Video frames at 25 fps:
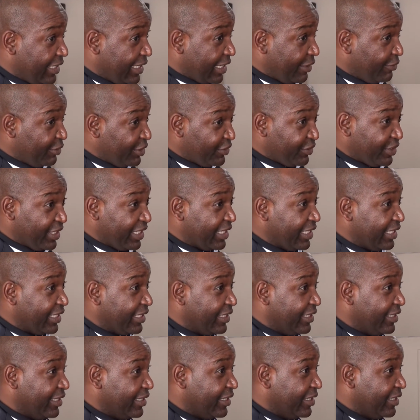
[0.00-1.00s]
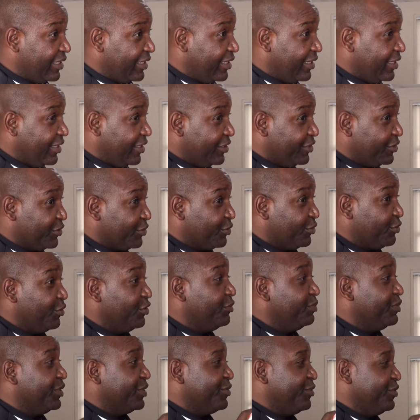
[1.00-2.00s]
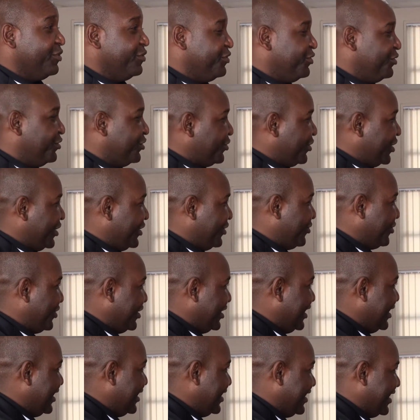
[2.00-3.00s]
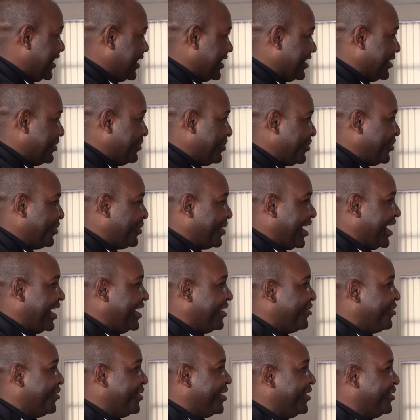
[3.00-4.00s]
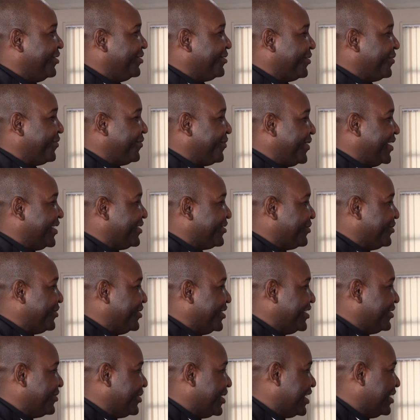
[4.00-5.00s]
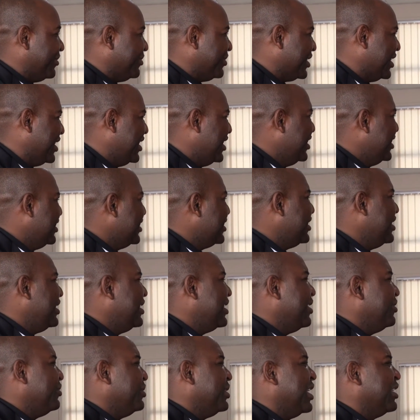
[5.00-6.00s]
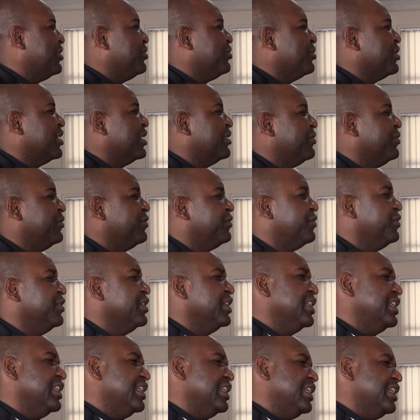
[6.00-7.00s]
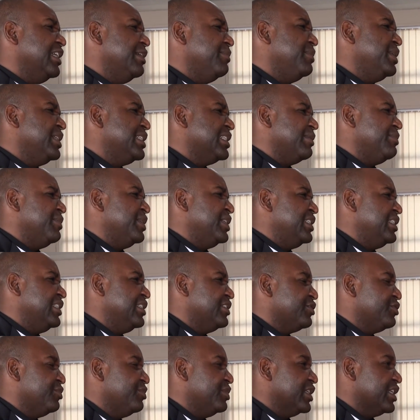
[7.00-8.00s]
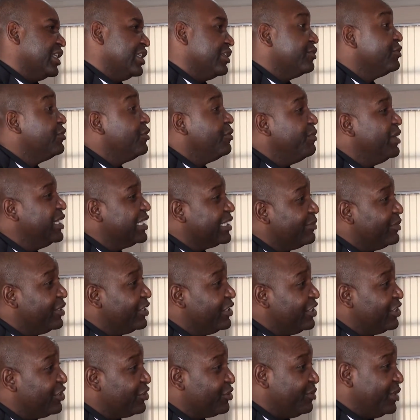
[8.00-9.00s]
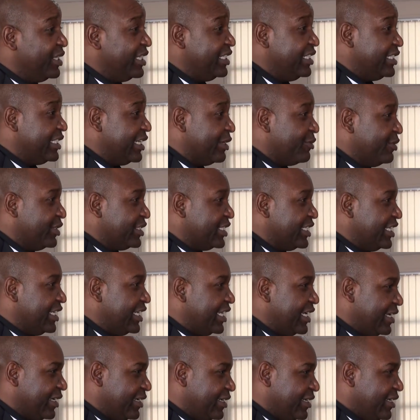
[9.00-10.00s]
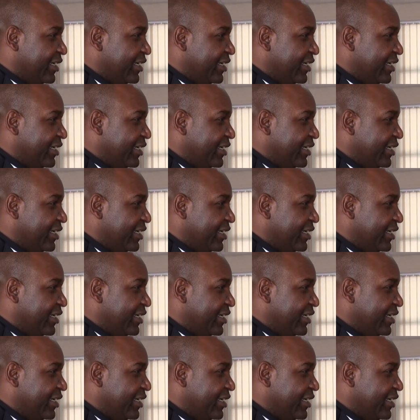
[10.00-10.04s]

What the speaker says: Are we together? So don't be confused when you read the textbook. I know a lot of my students will come and say, see, now they are talking of a measurement instrument. No, measurement instrument is a questionnaire.